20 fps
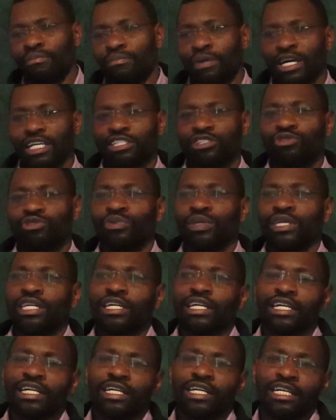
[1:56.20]
past
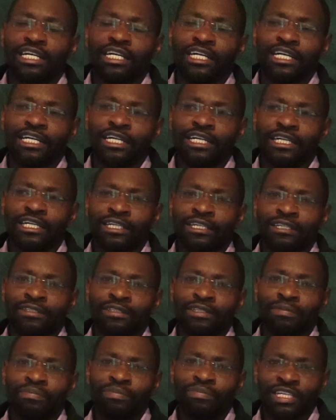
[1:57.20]
week,
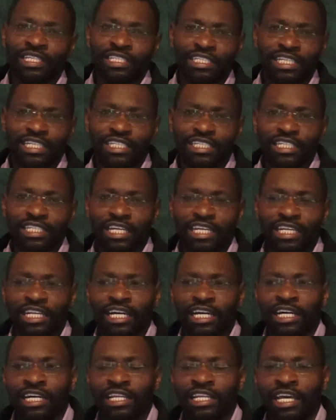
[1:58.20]
the president and
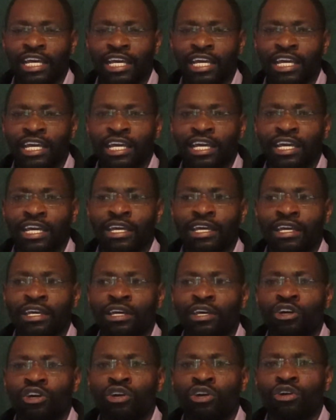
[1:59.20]
the
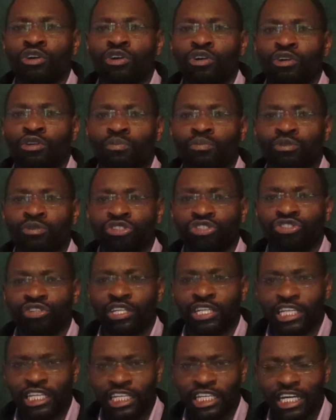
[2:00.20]

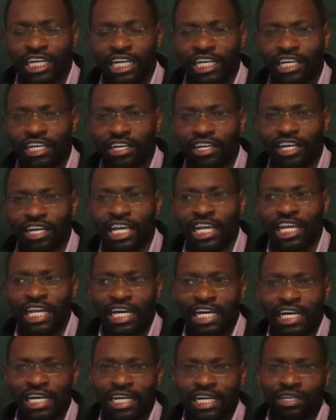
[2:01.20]
opposition leader
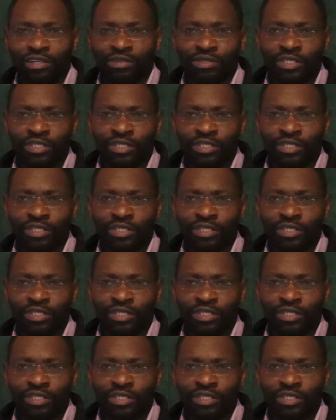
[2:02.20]
Raila